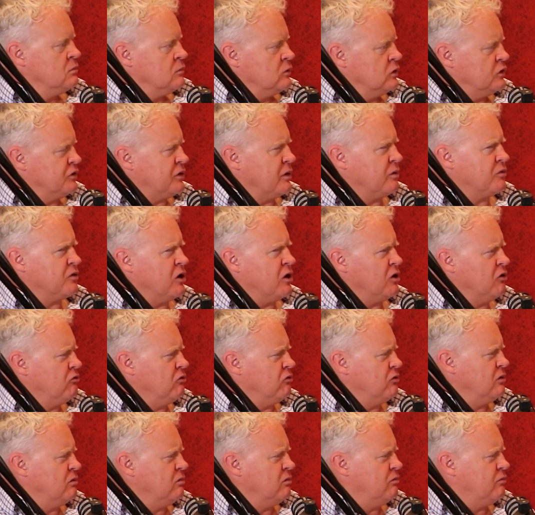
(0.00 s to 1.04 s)
Because that was
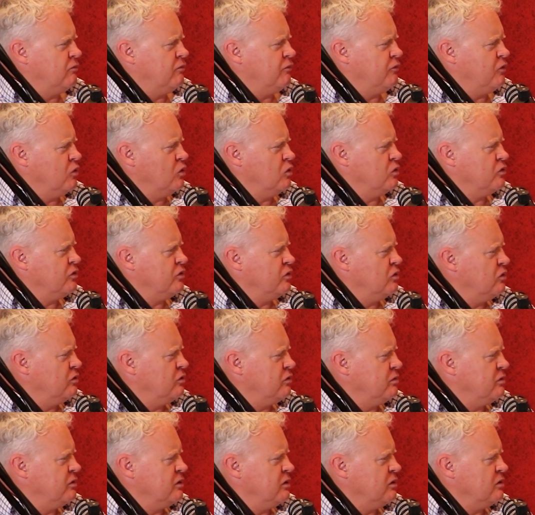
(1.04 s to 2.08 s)
104 stores, was it?